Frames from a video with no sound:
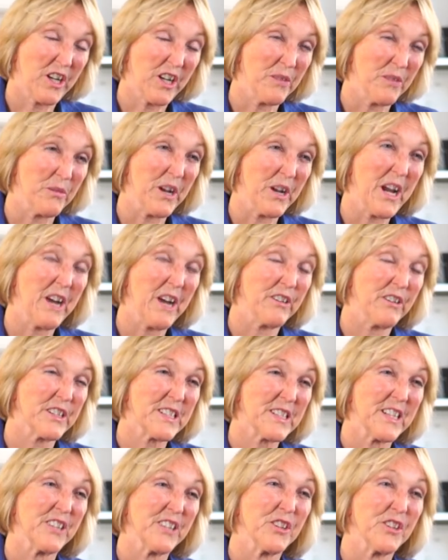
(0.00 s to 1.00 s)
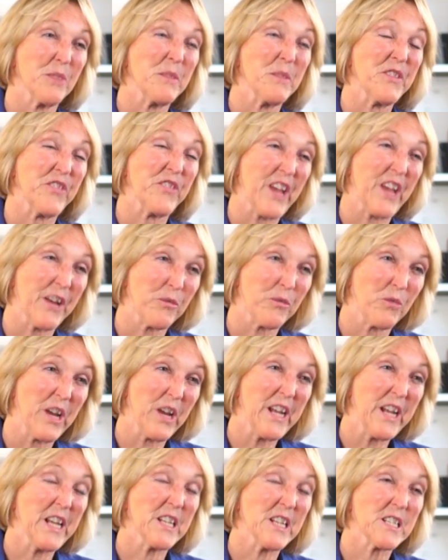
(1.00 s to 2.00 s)
and we're harassing them in that
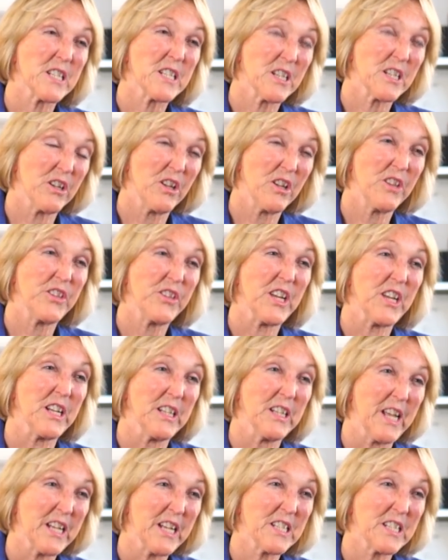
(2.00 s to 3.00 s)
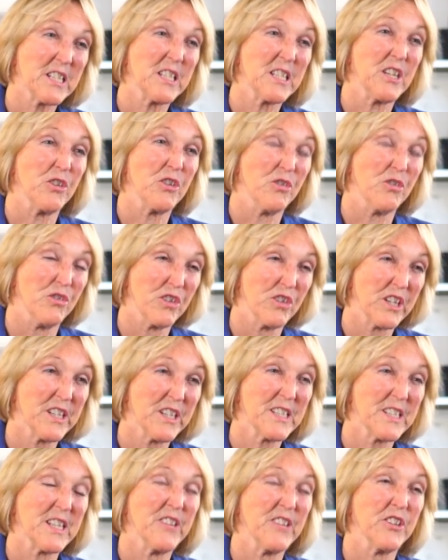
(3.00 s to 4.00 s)
way until they let the
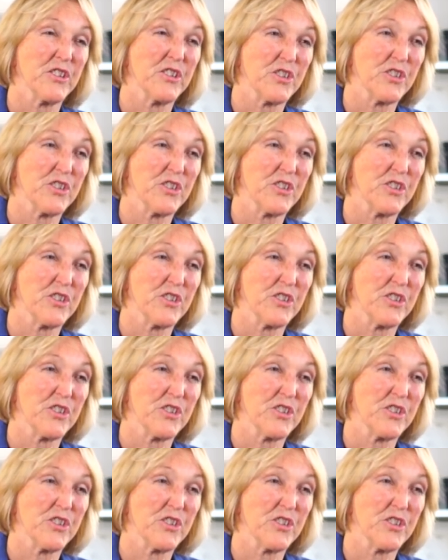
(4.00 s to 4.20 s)
orcas and the